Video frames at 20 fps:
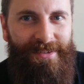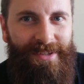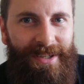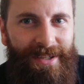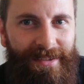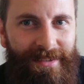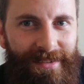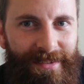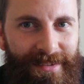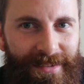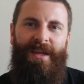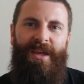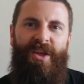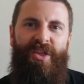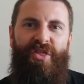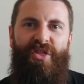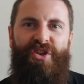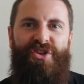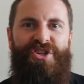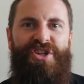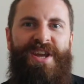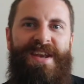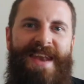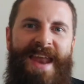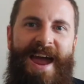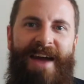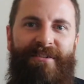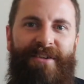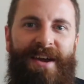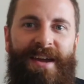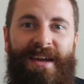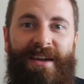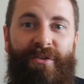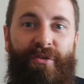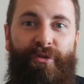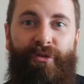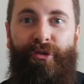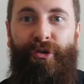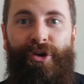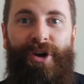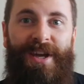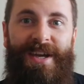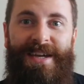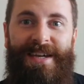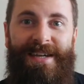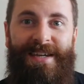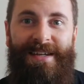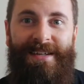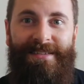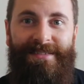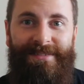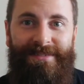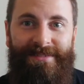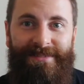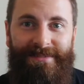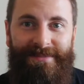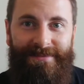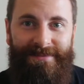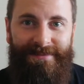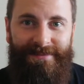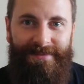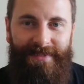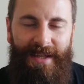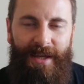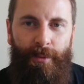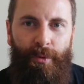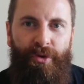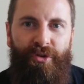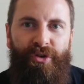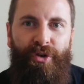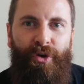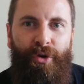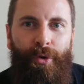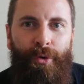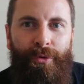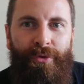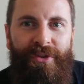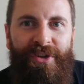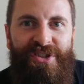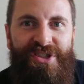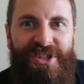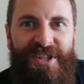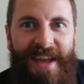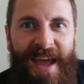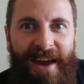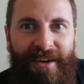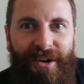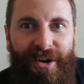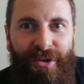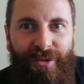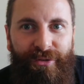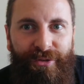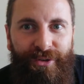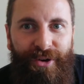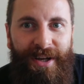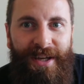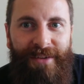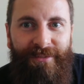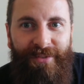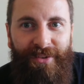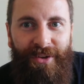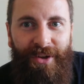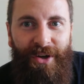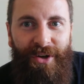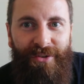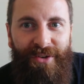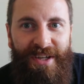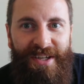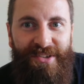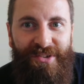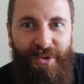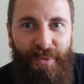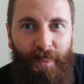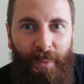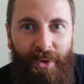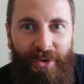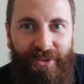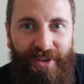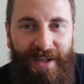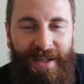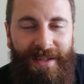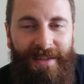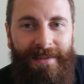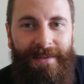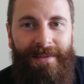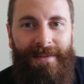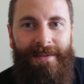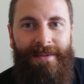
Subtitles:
haven't you? The generic freak. He wasn't called the generic freak for no reason, was he?